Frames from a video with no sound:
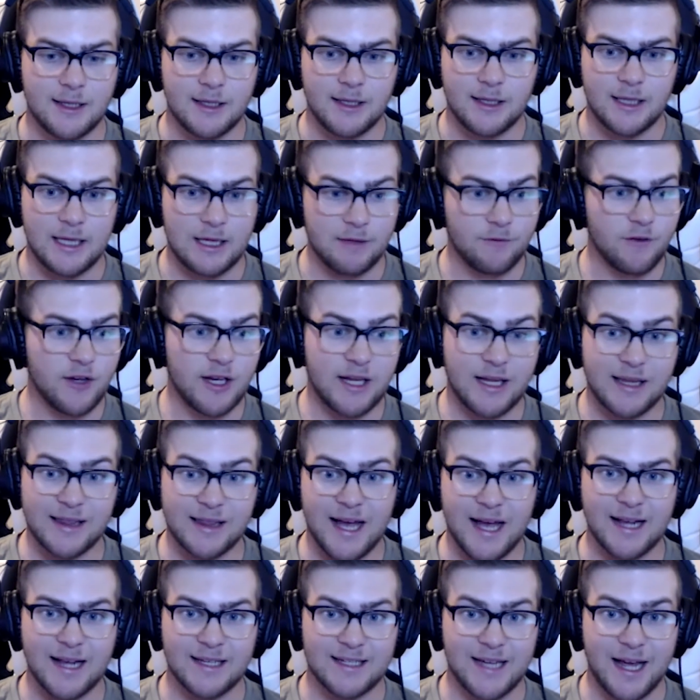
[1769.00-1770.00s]
even in
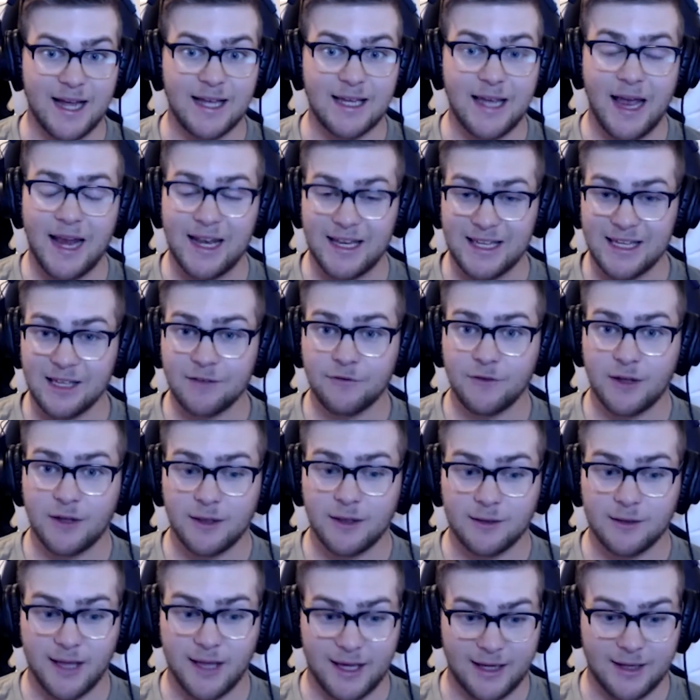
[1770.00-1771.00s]
that day, and even
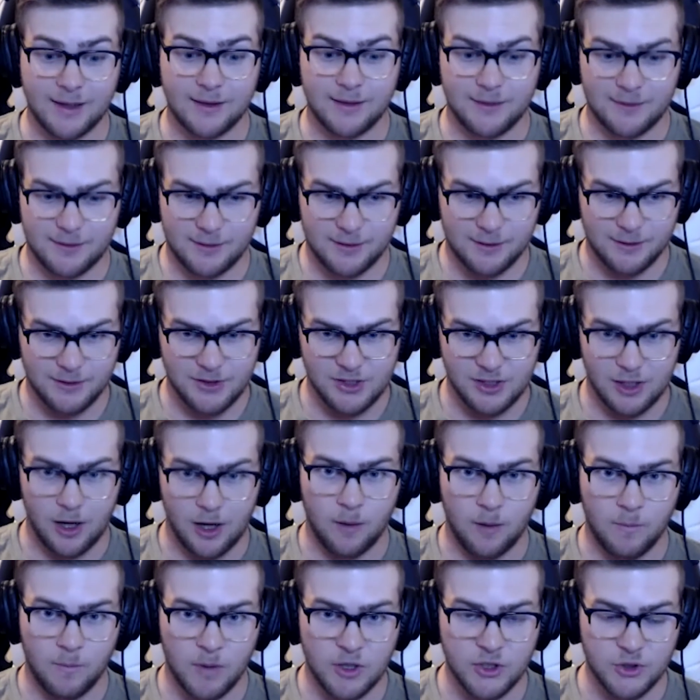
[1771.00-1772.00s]
like
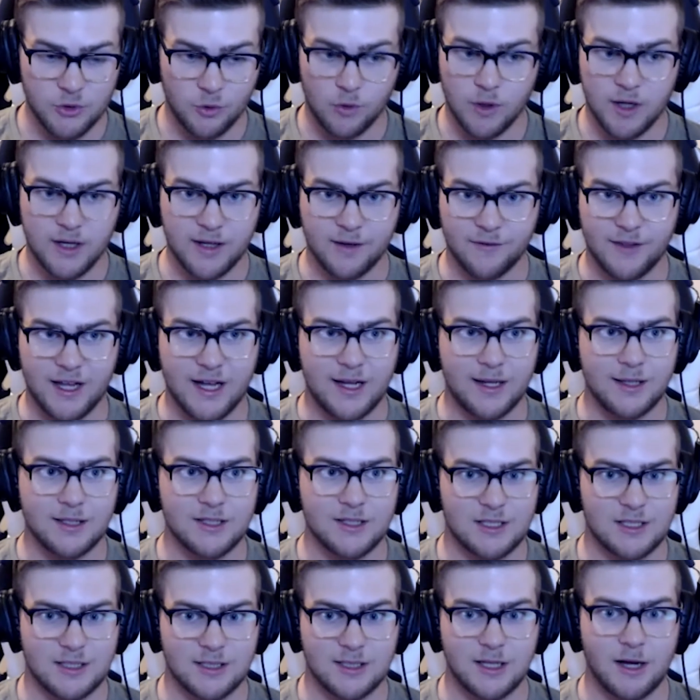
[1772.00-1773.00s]
a majority of that
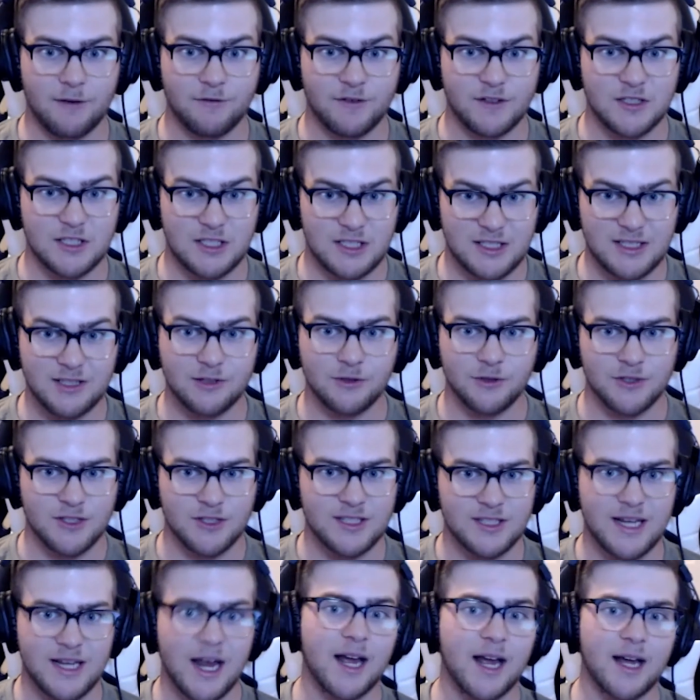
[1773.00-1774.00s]
stuff still
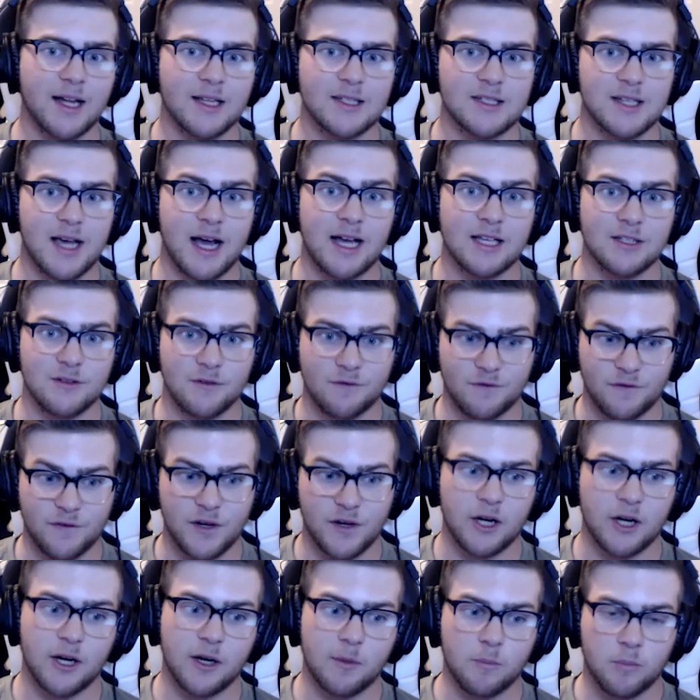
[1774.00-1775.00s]
stands as
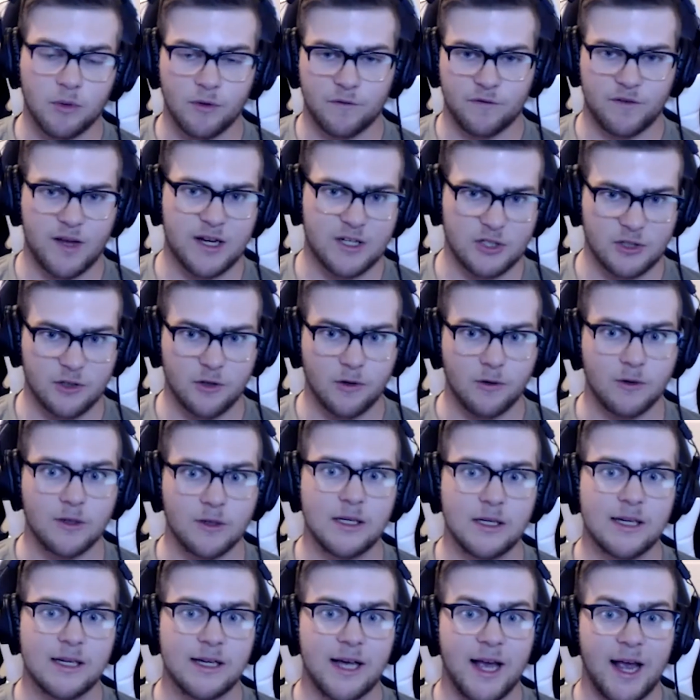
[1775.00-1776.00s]
very professional
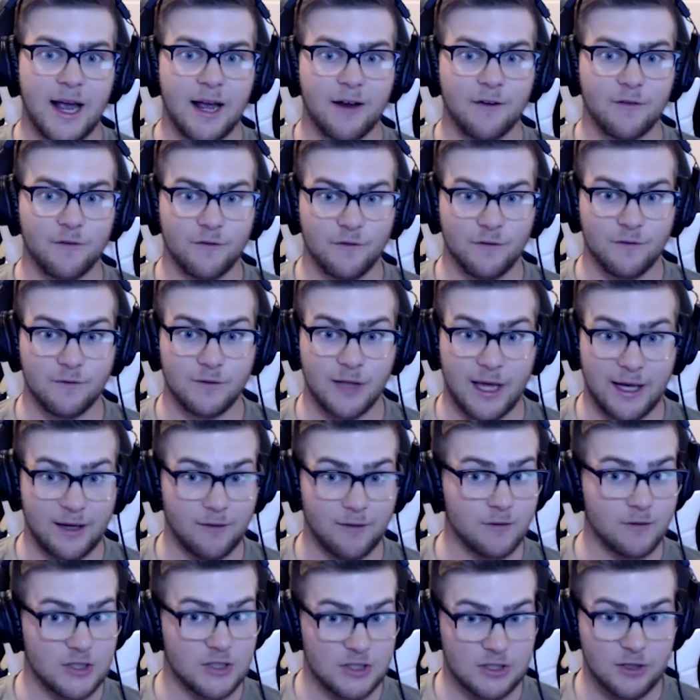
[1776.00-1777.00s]
and
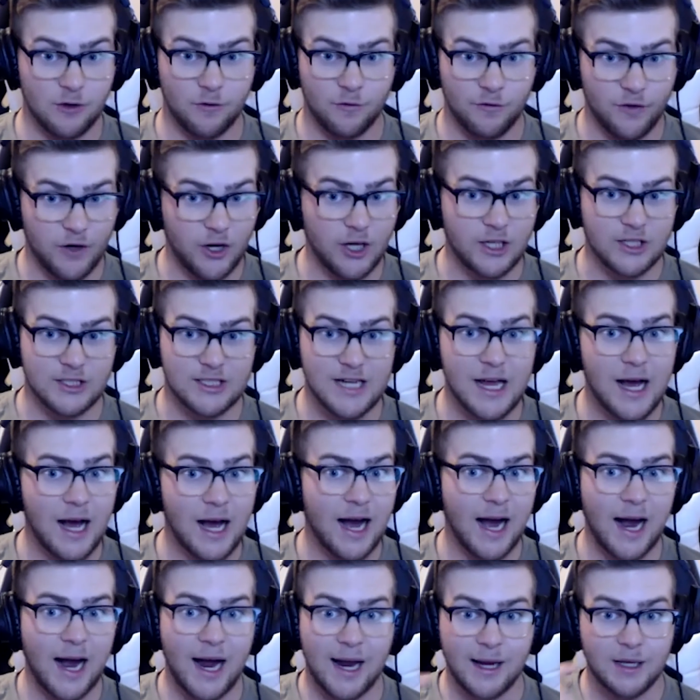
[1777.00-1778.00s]
like still very
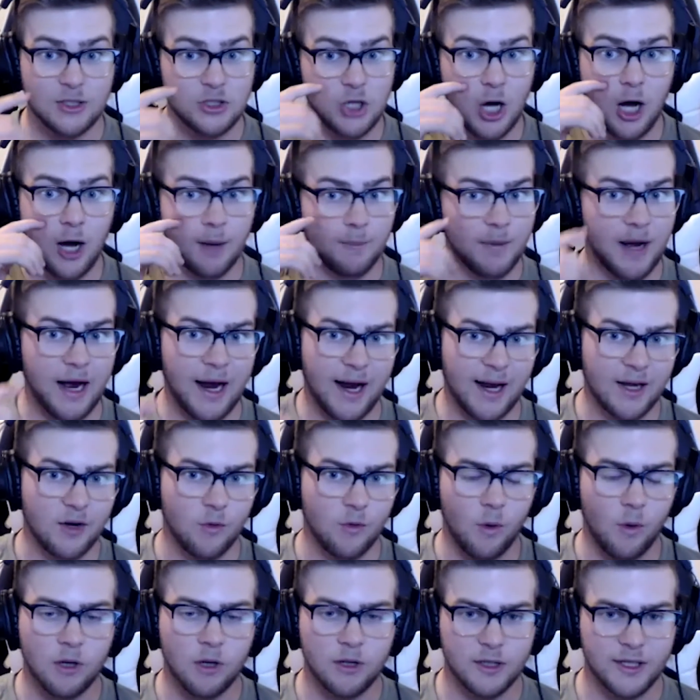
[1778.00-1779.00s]
high
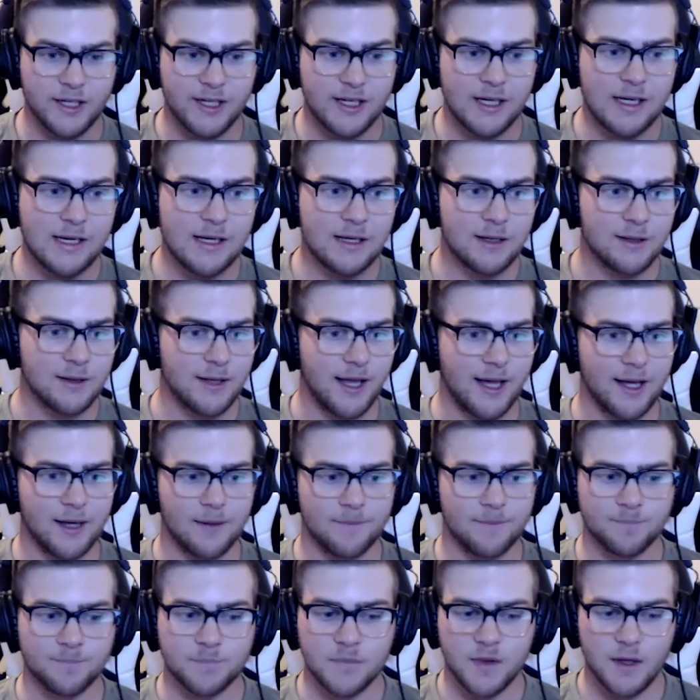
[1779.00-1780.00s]
quality. Like
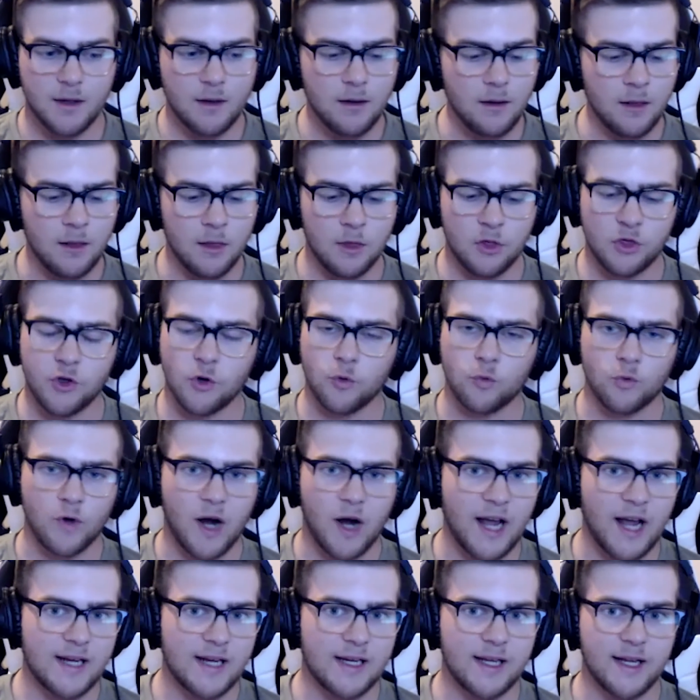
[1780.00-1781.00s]
the
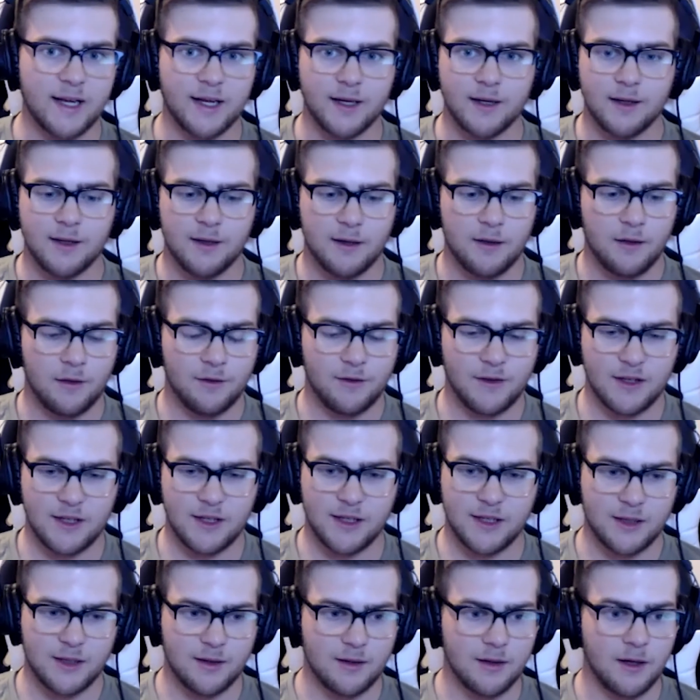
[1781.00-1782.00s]
writing,
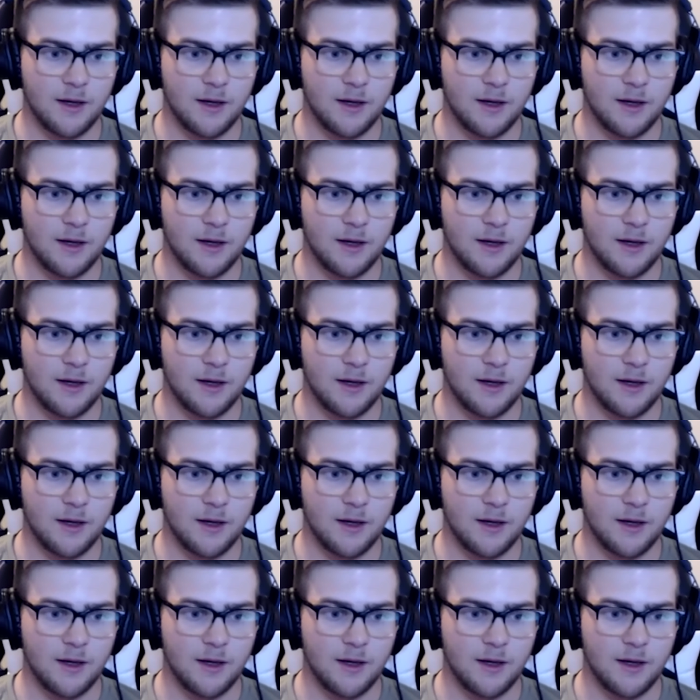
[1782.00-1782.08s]
the